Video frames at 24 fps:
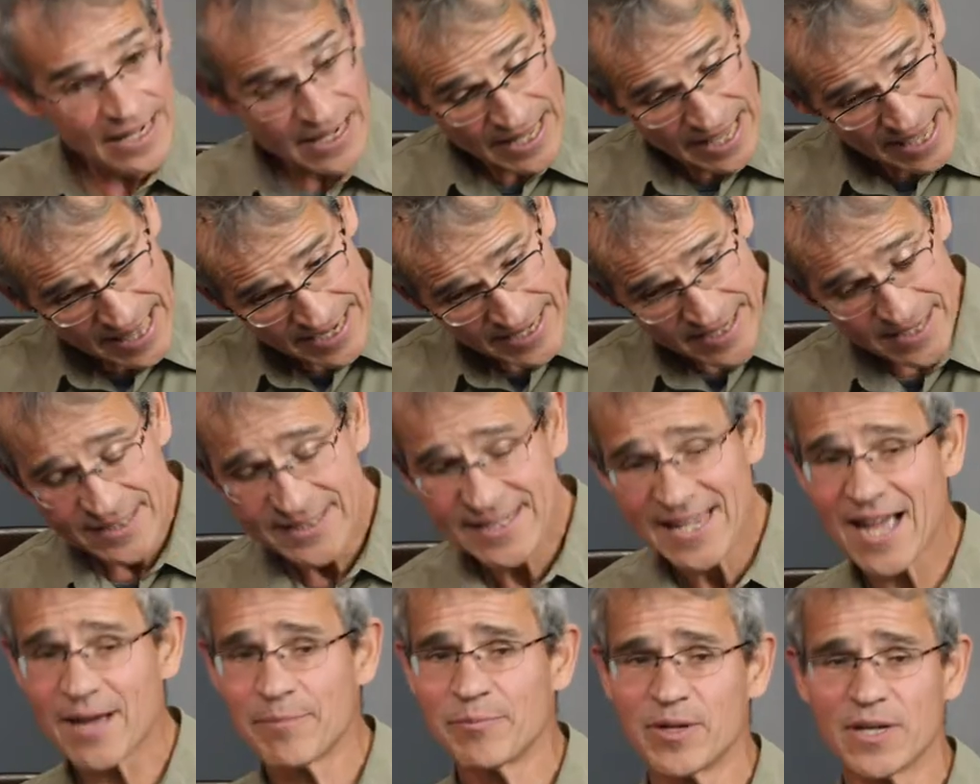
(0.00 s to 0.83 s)
It does
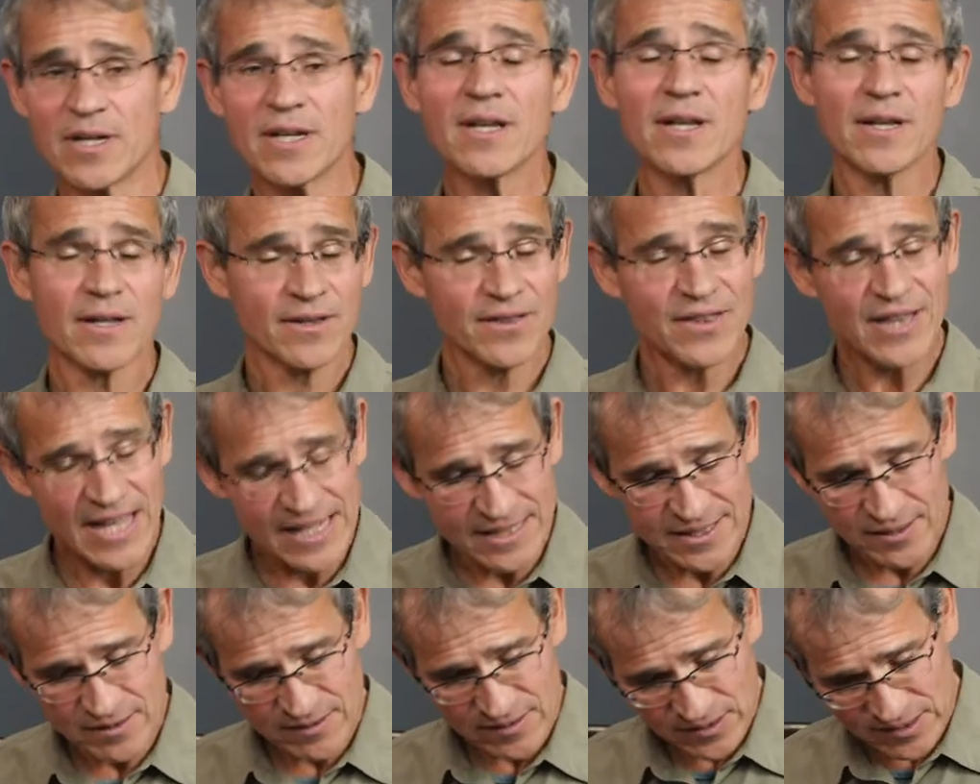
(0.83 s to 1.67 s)
happen. Yeah.
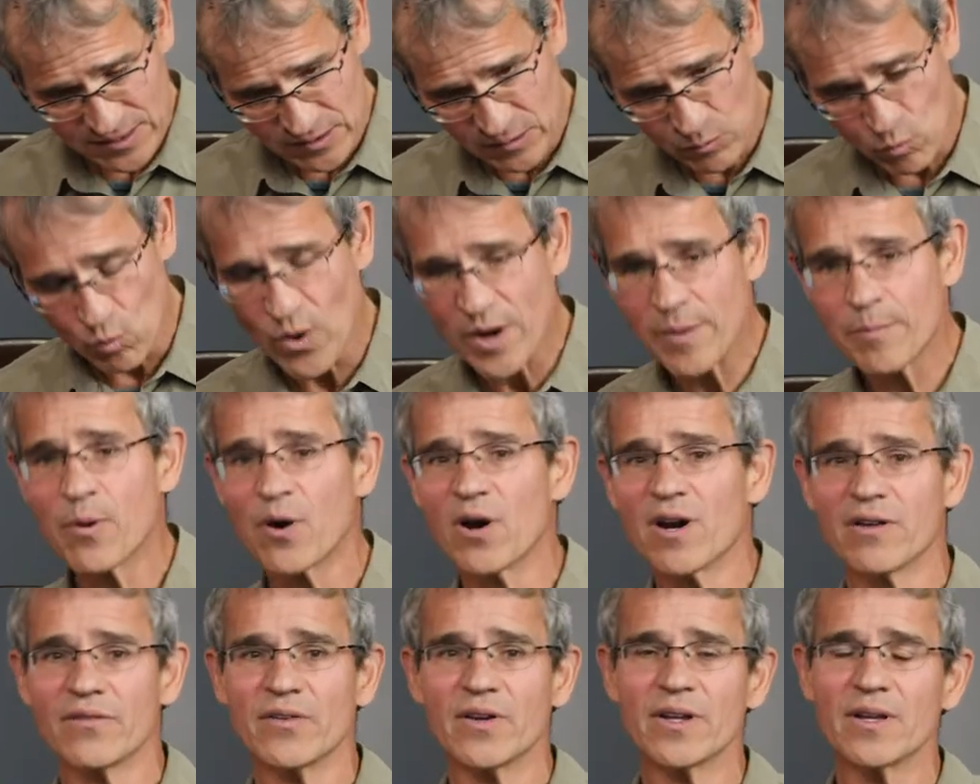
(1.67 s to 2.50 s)
That's one
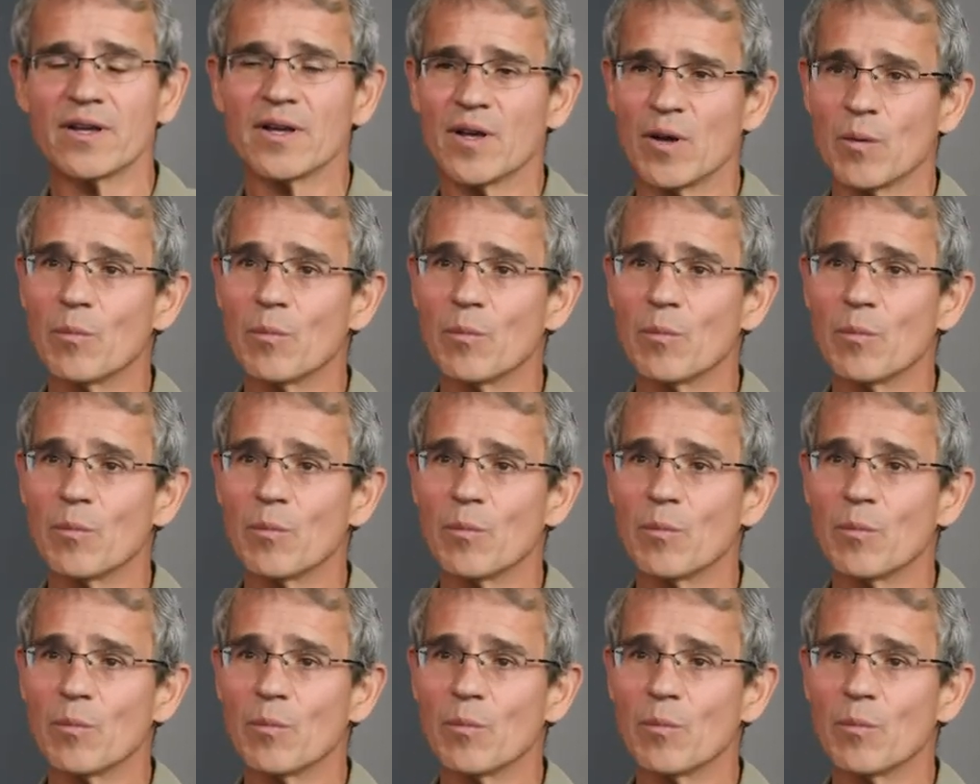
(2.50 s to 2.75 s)
part of it.